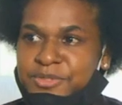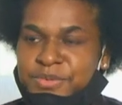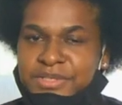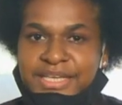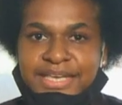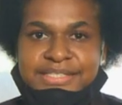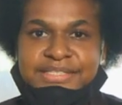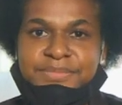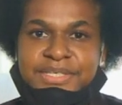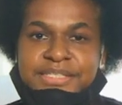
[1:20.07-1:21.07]
between
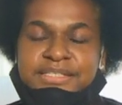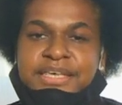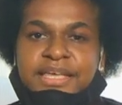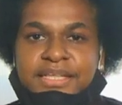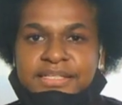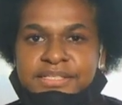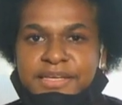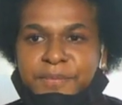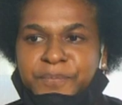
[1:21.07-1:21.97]
SMEs and